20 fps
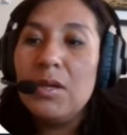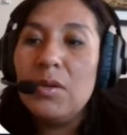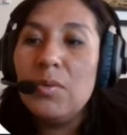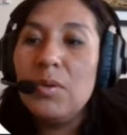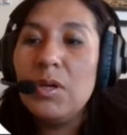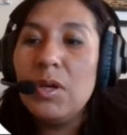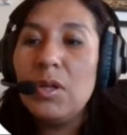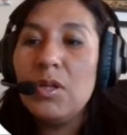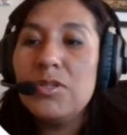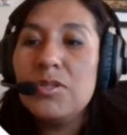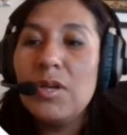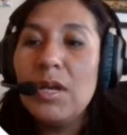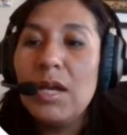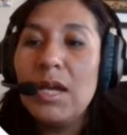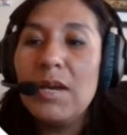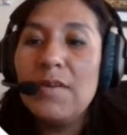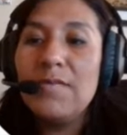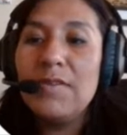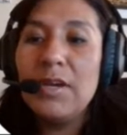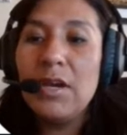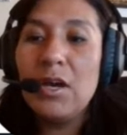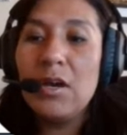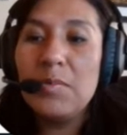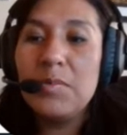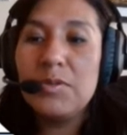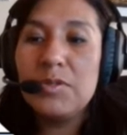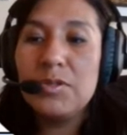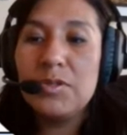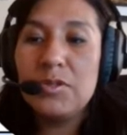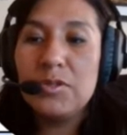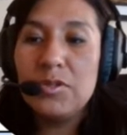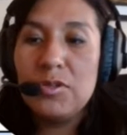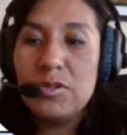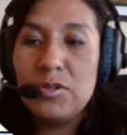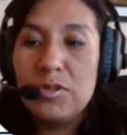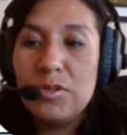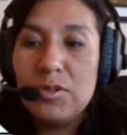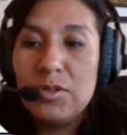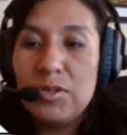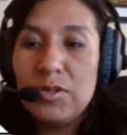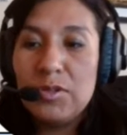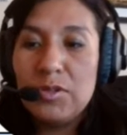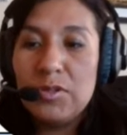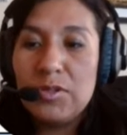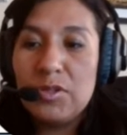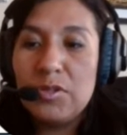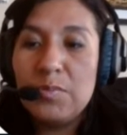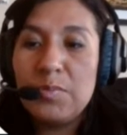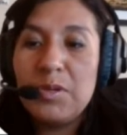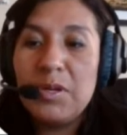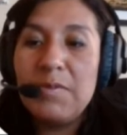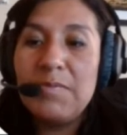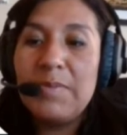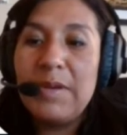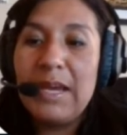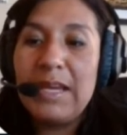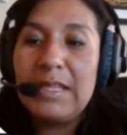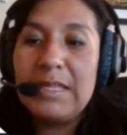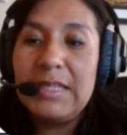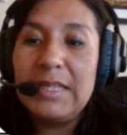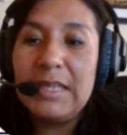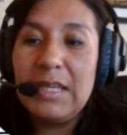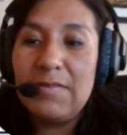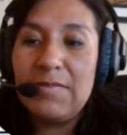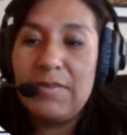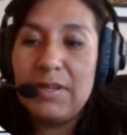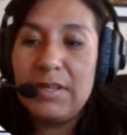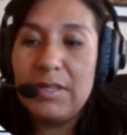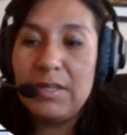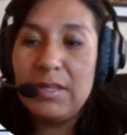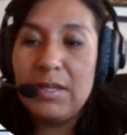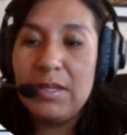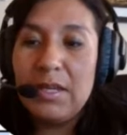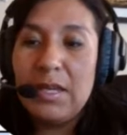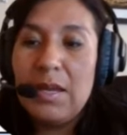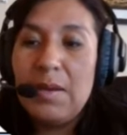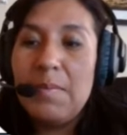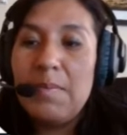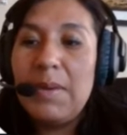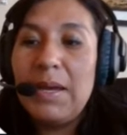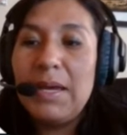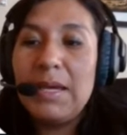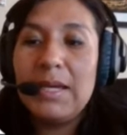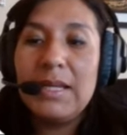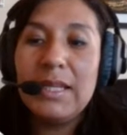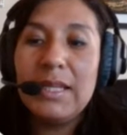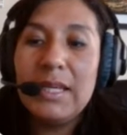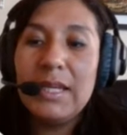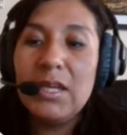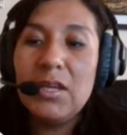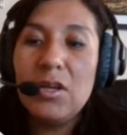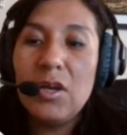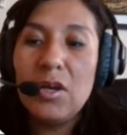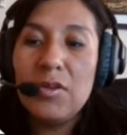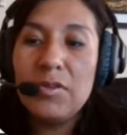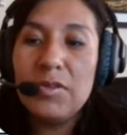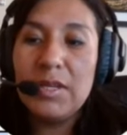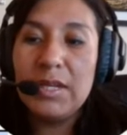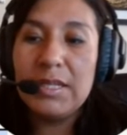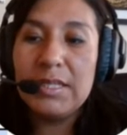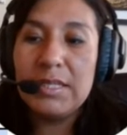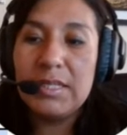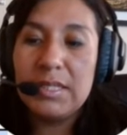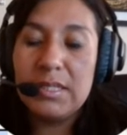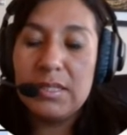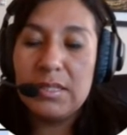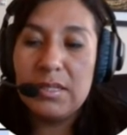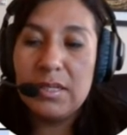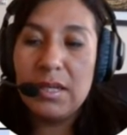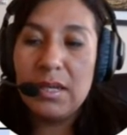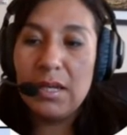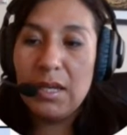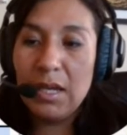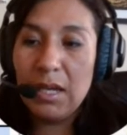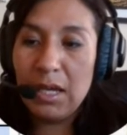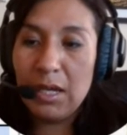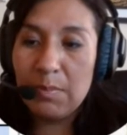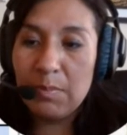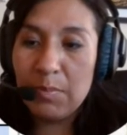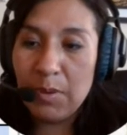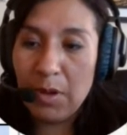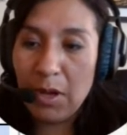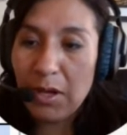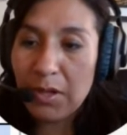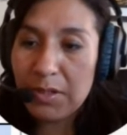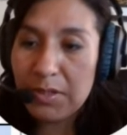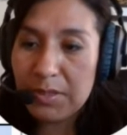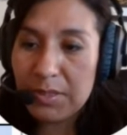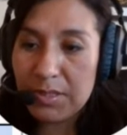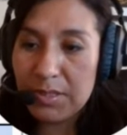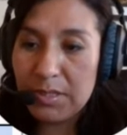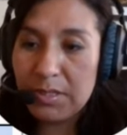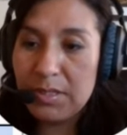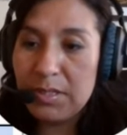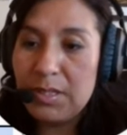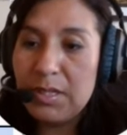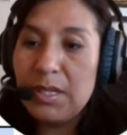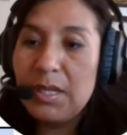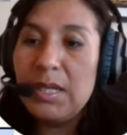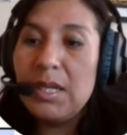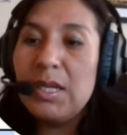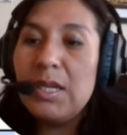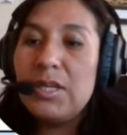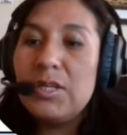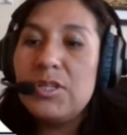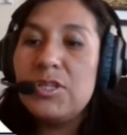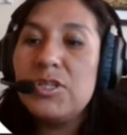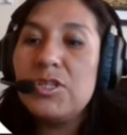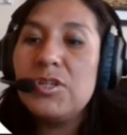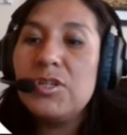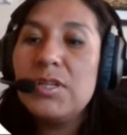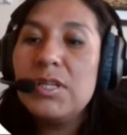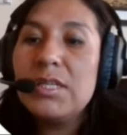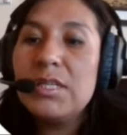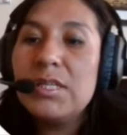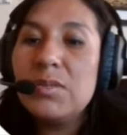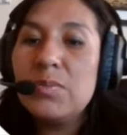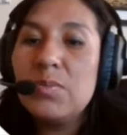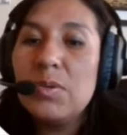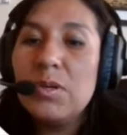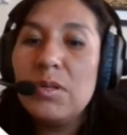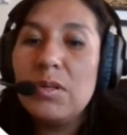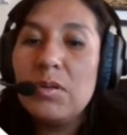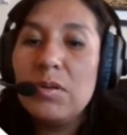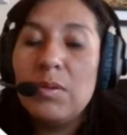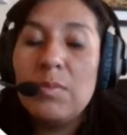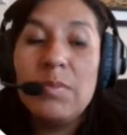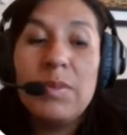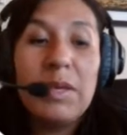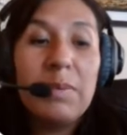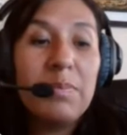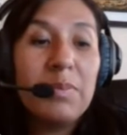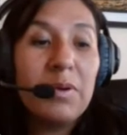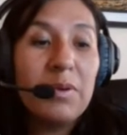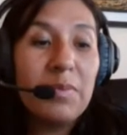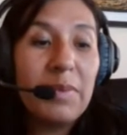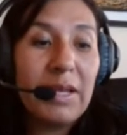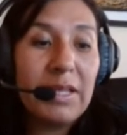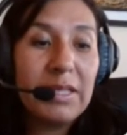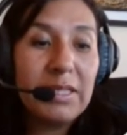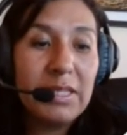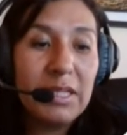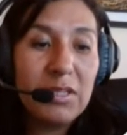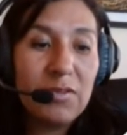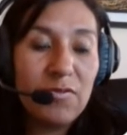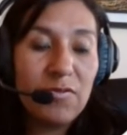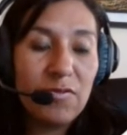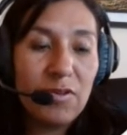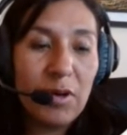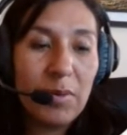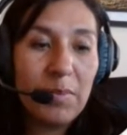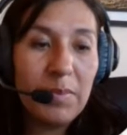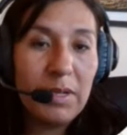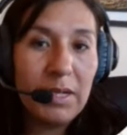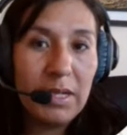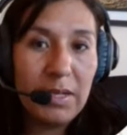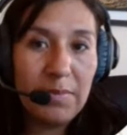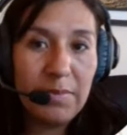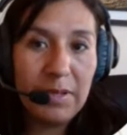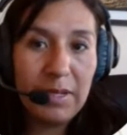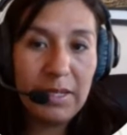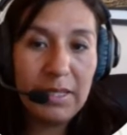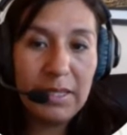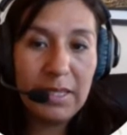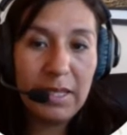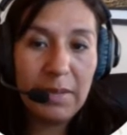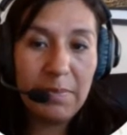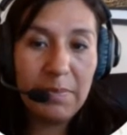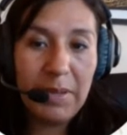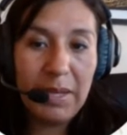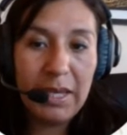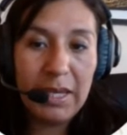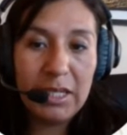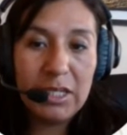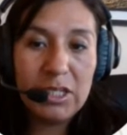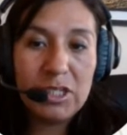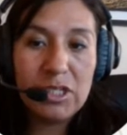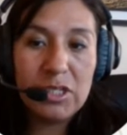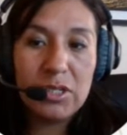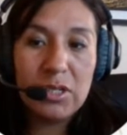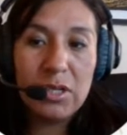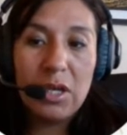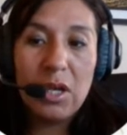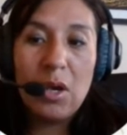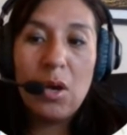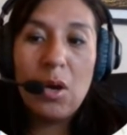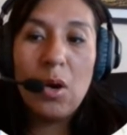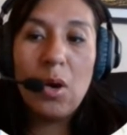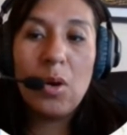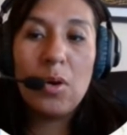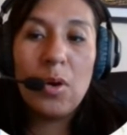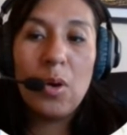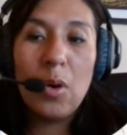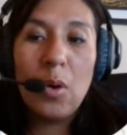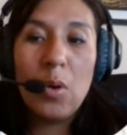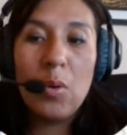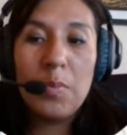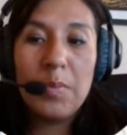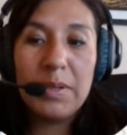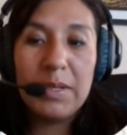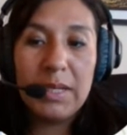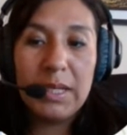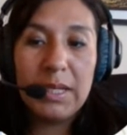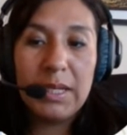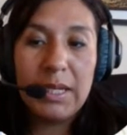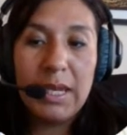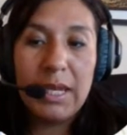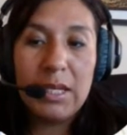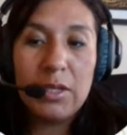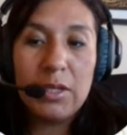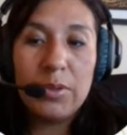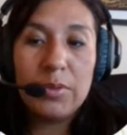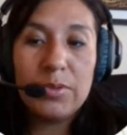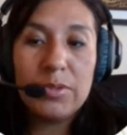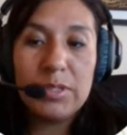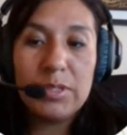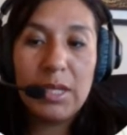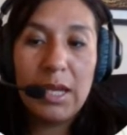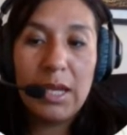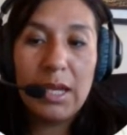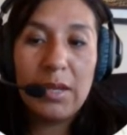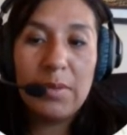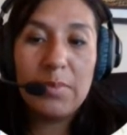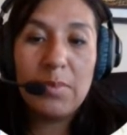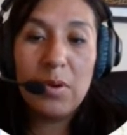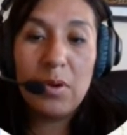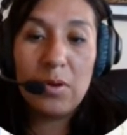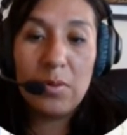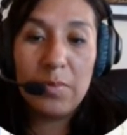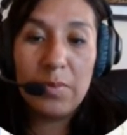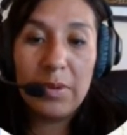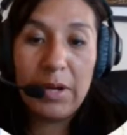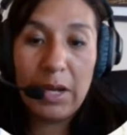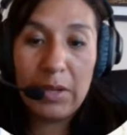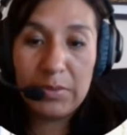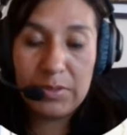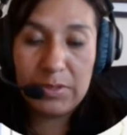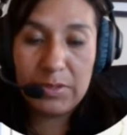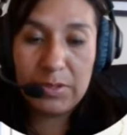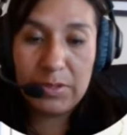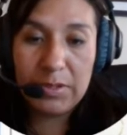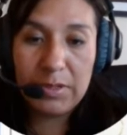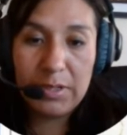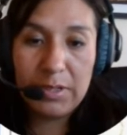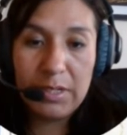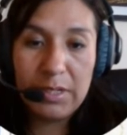We also have the option to prevent leaving. By clicking on this box, students will be prevented from leaving the page or opening a new tab or browser.